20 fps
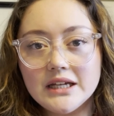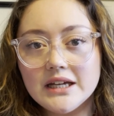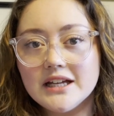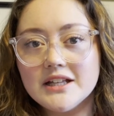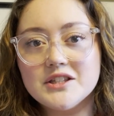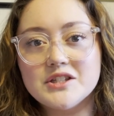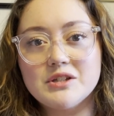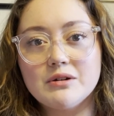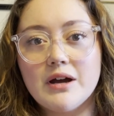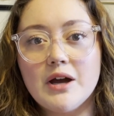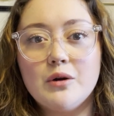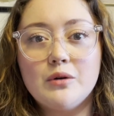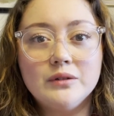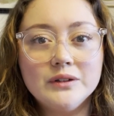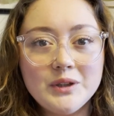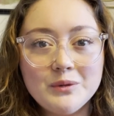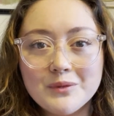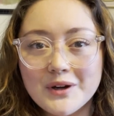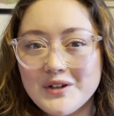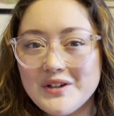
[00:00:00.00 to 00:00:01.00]
and so I only
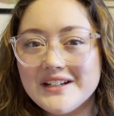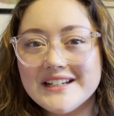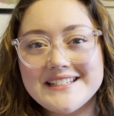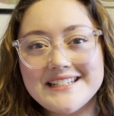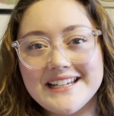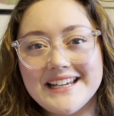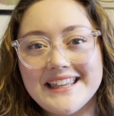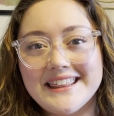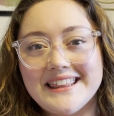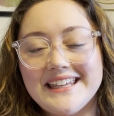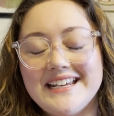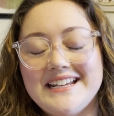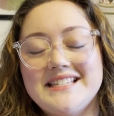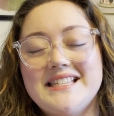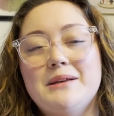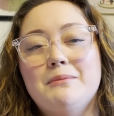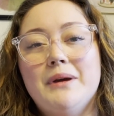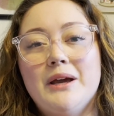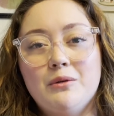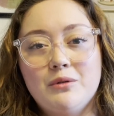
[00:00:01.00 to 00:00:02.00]
want you to take things
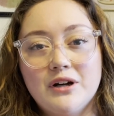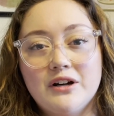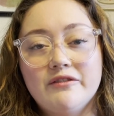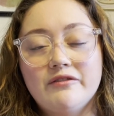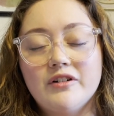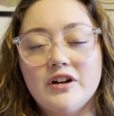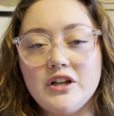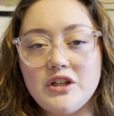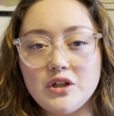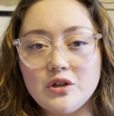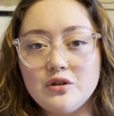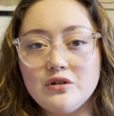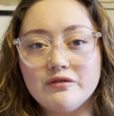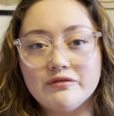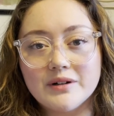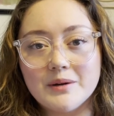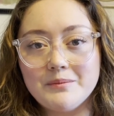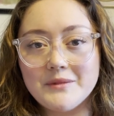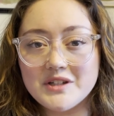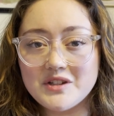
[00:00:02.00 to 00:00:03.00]
that might work for you
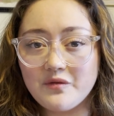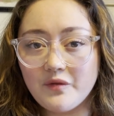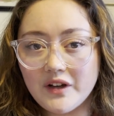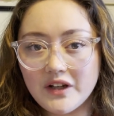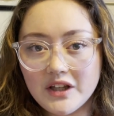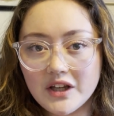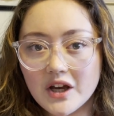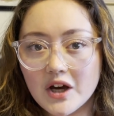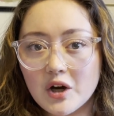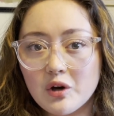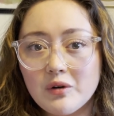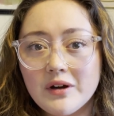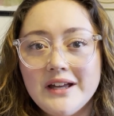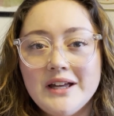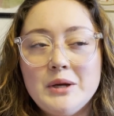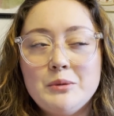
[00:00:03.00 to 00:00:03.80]
from this video.